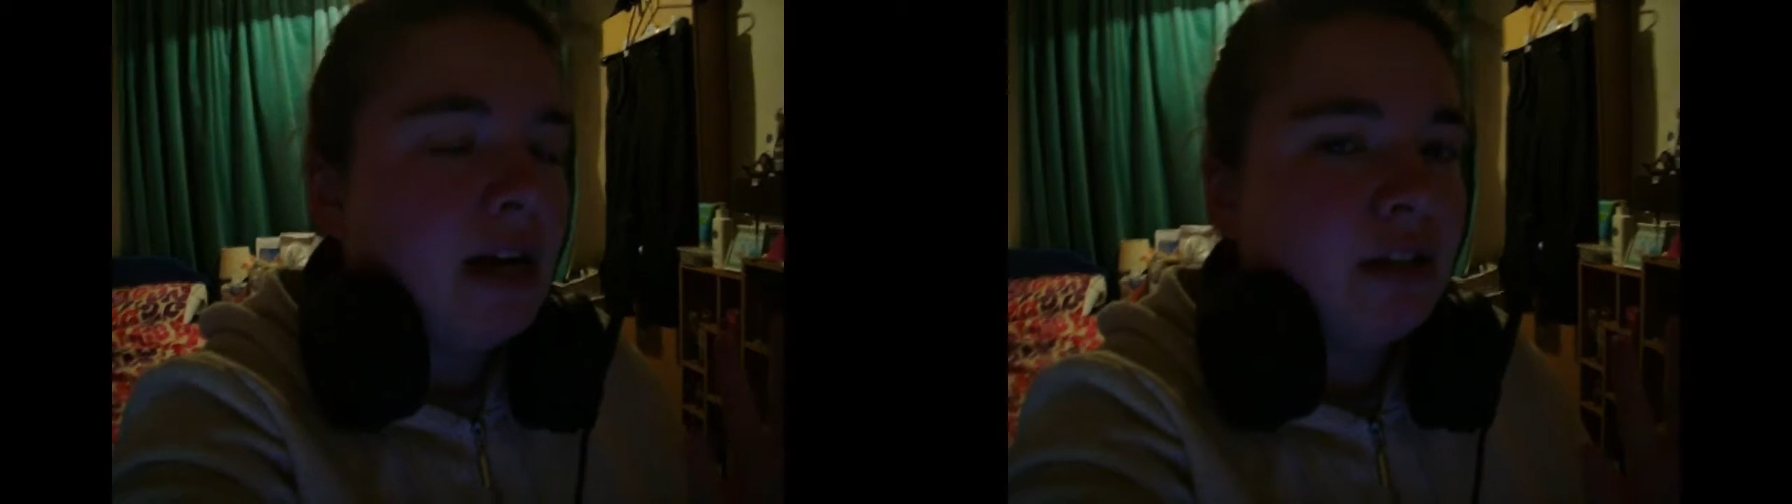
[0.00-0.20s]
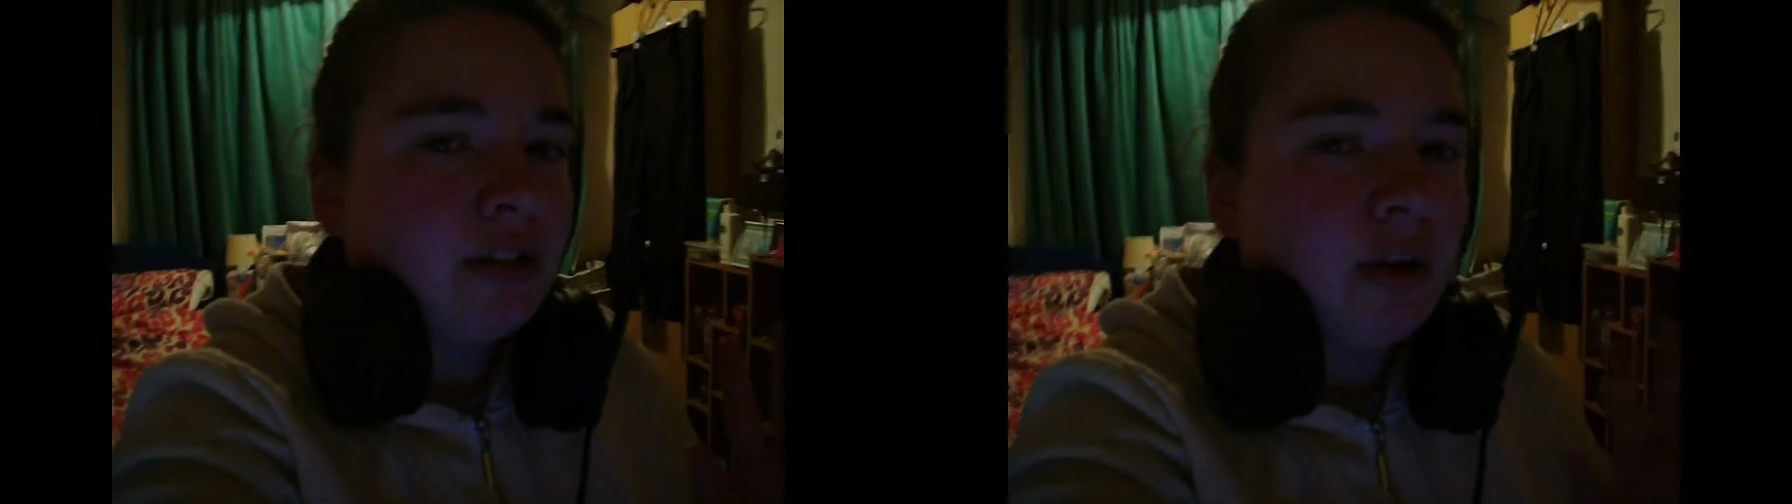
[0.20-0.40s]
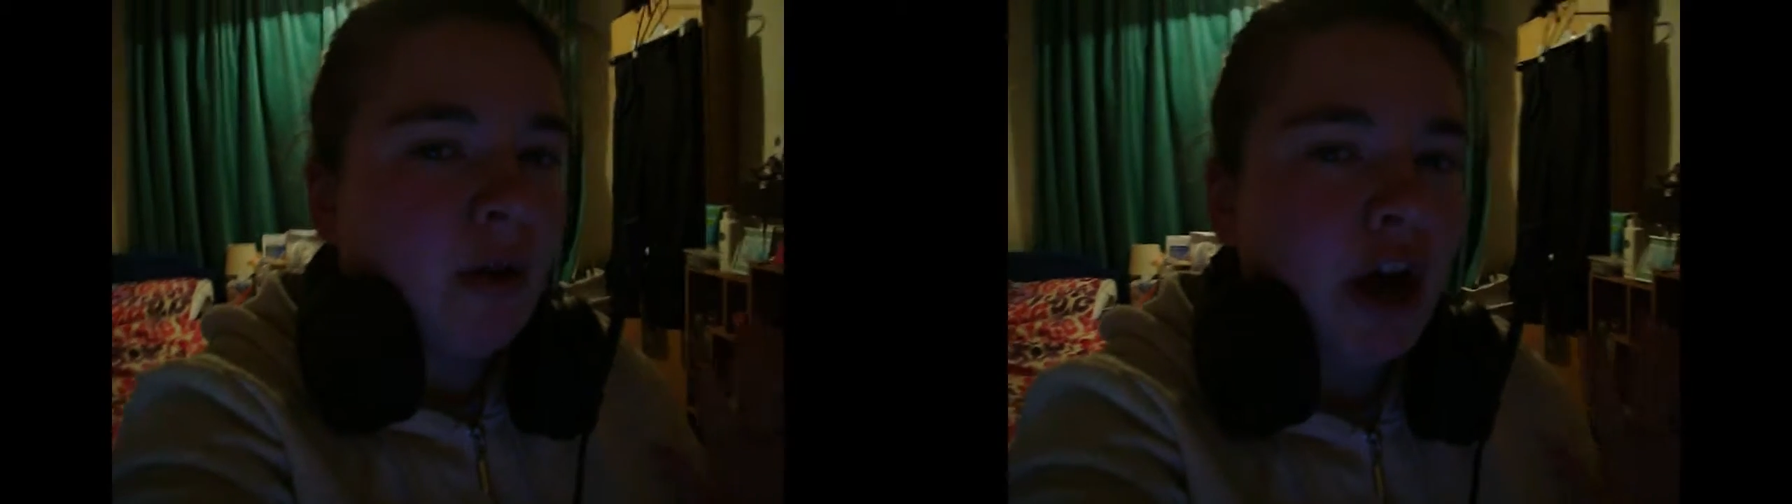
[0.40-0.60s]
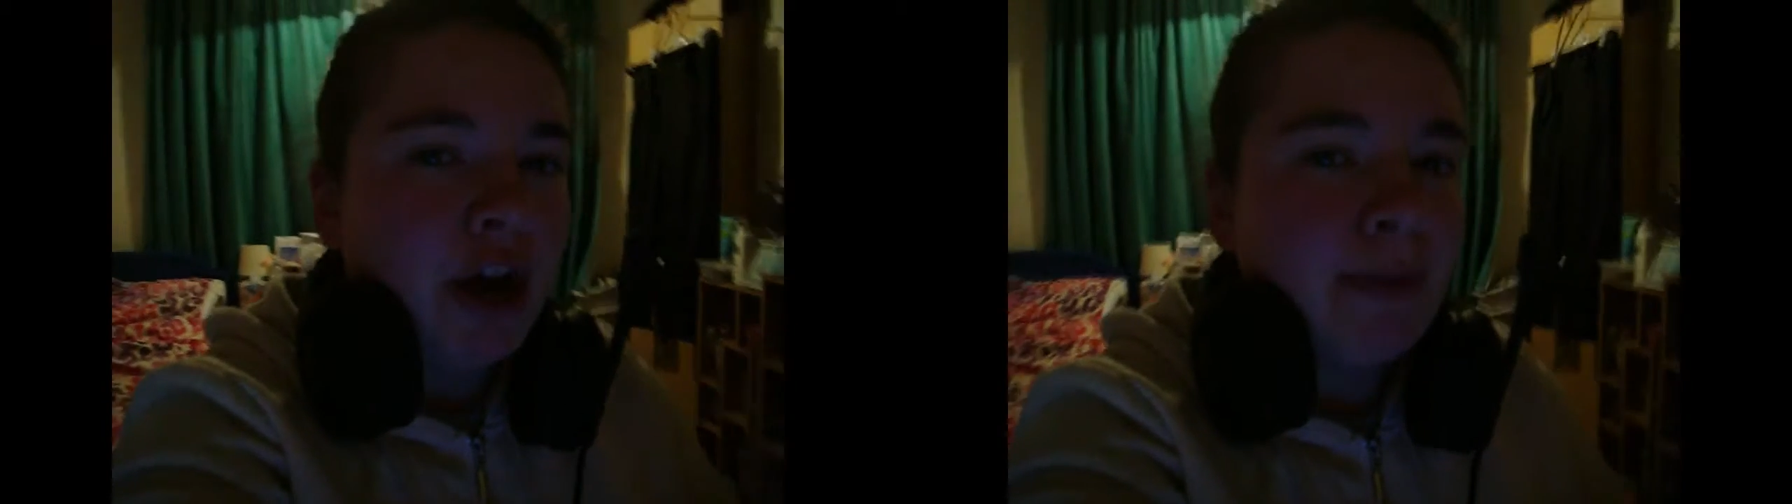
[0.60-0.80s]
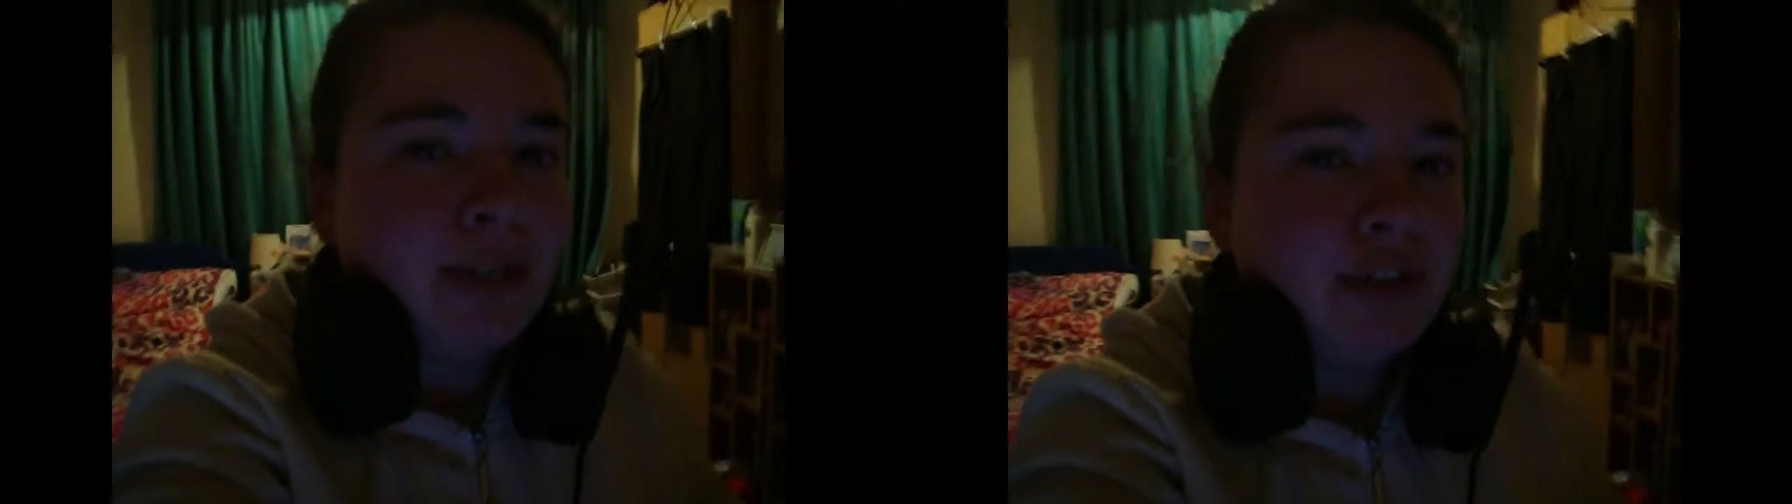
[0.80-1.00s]
So I
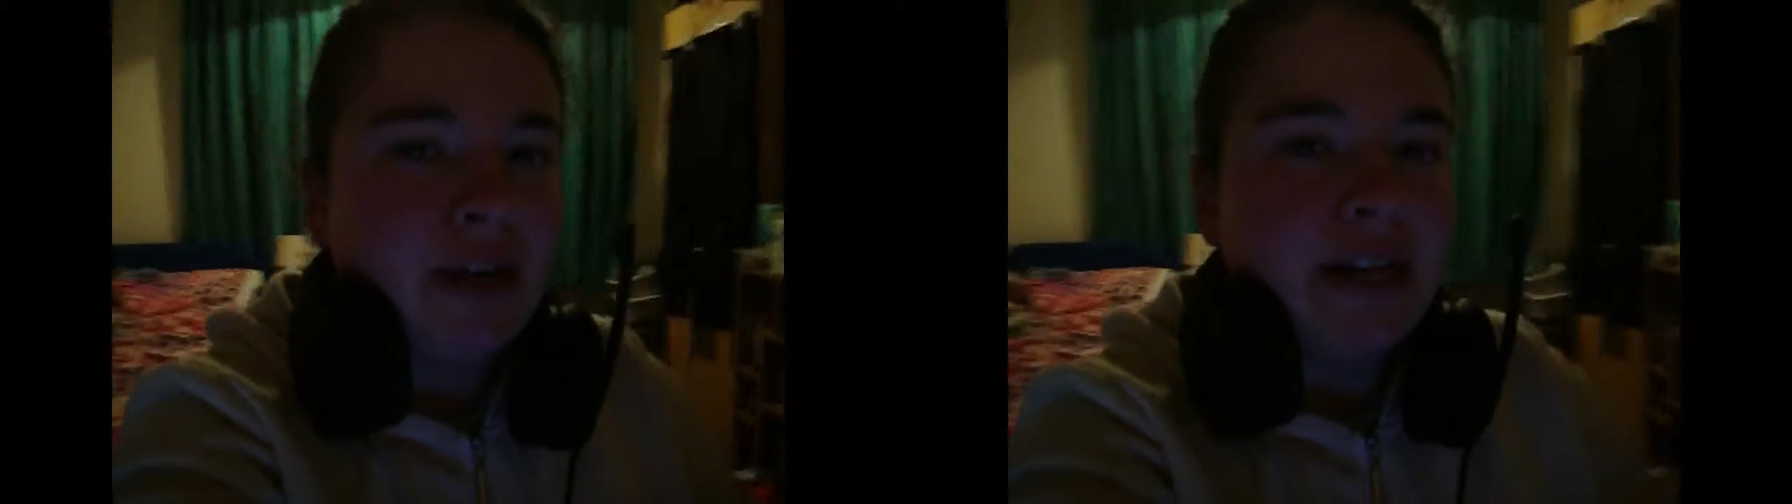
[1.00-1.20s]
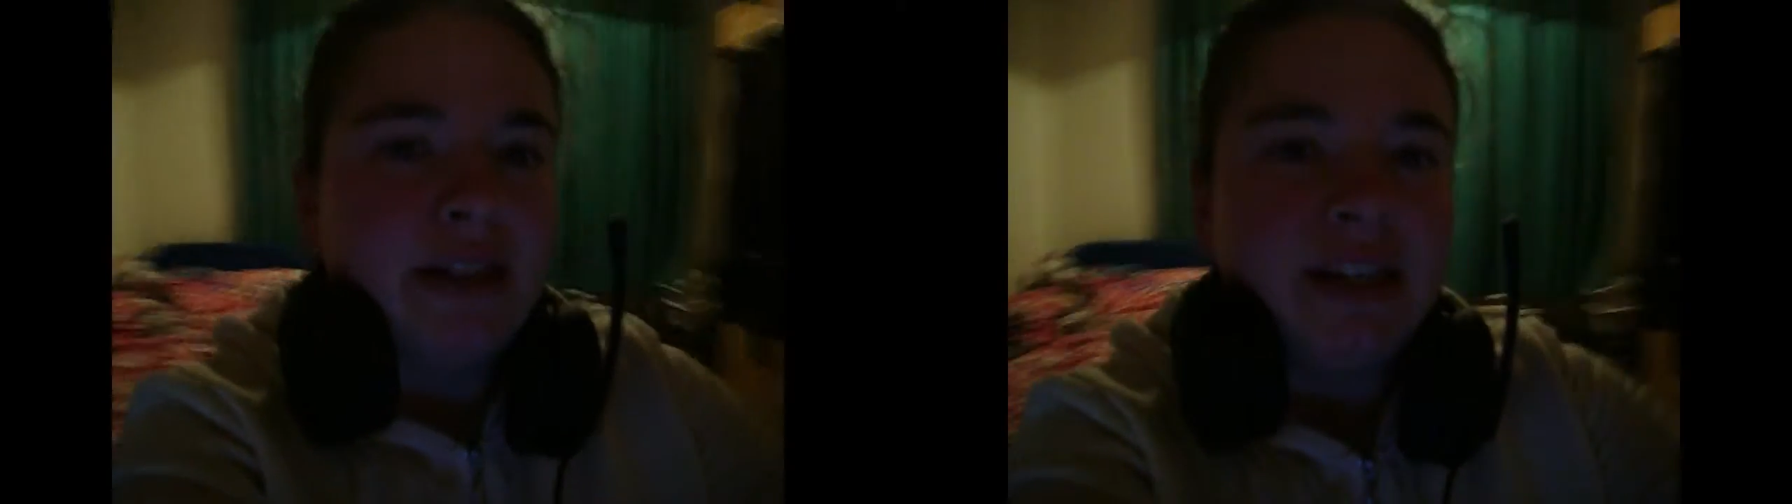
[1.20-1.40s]
hope you enjoyed